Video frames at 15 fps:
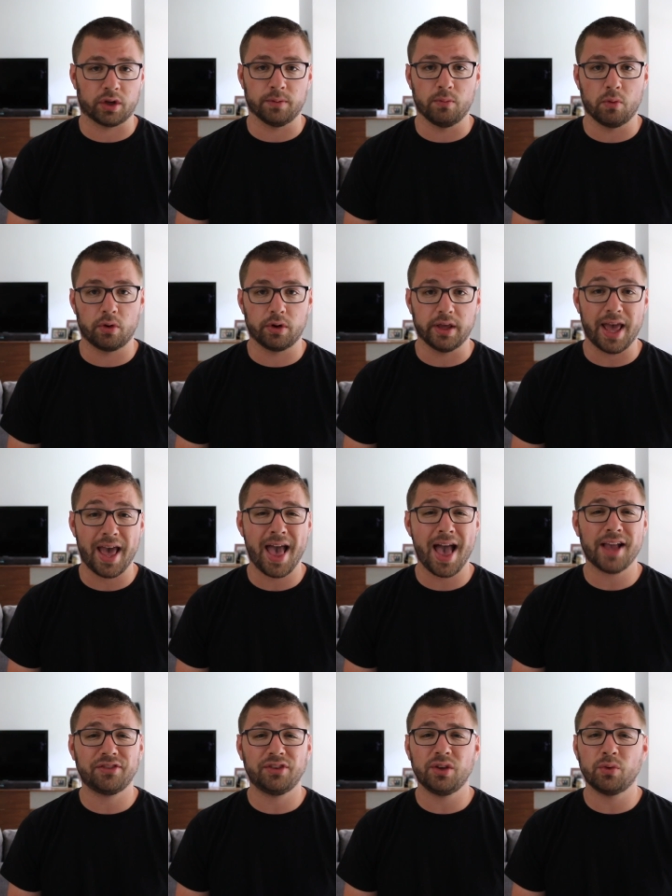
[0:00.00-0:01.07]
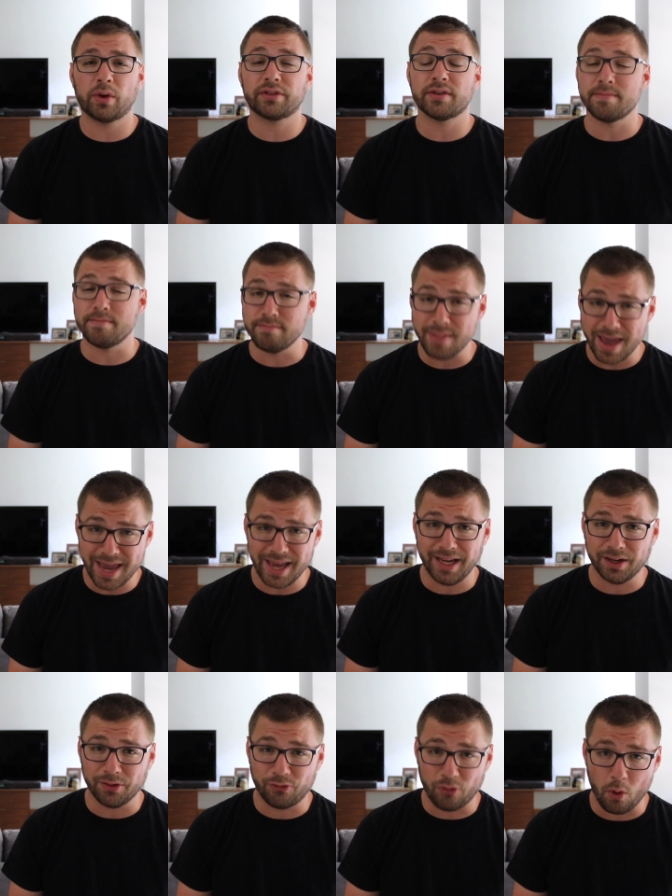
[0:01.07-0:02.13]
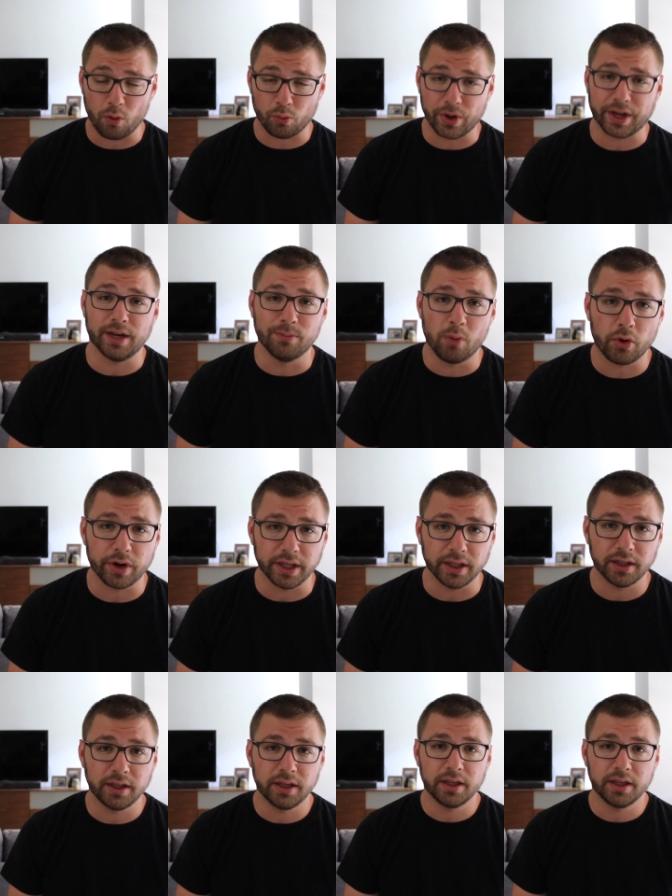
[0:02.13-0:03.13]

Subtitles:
Rick and Morty actually wasn't made for Rick and Morty?